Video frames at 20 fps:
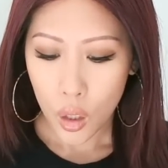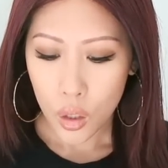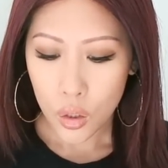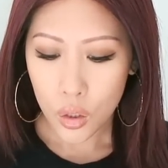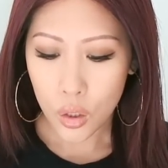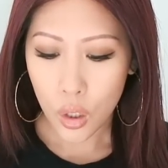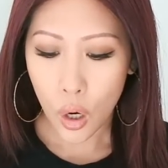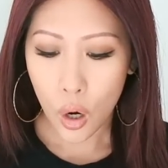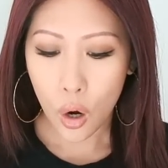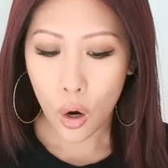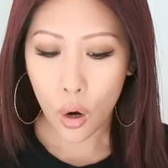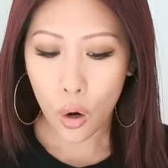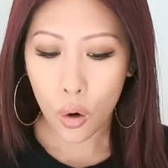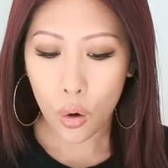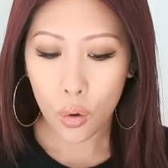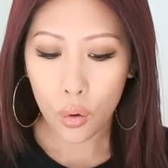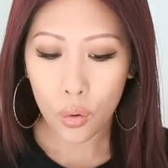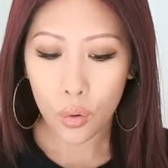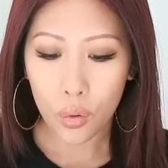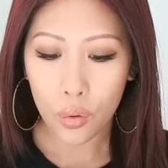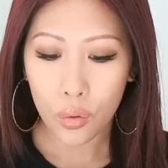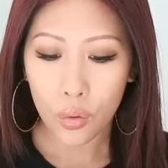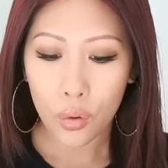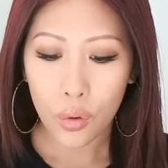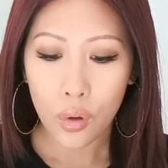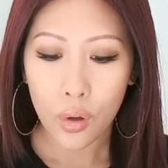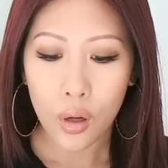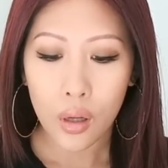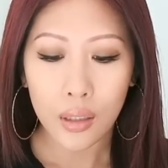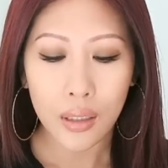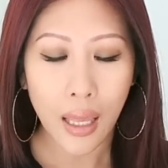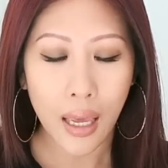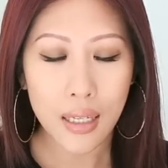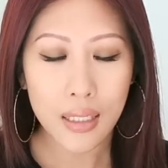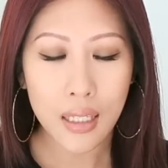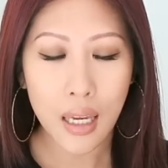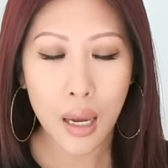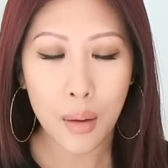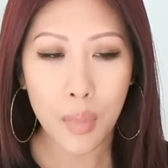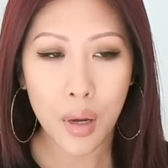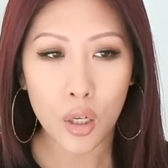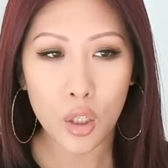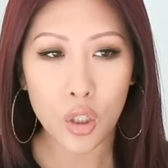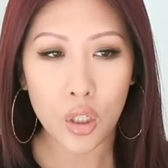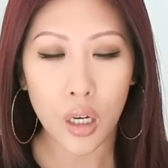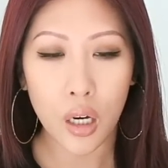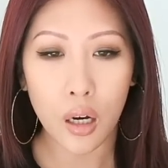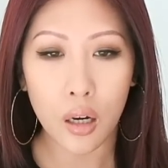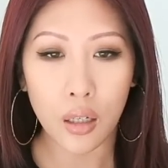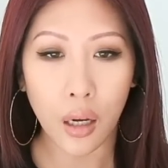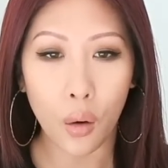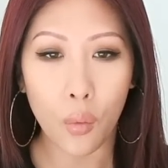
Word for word: So last time I shared,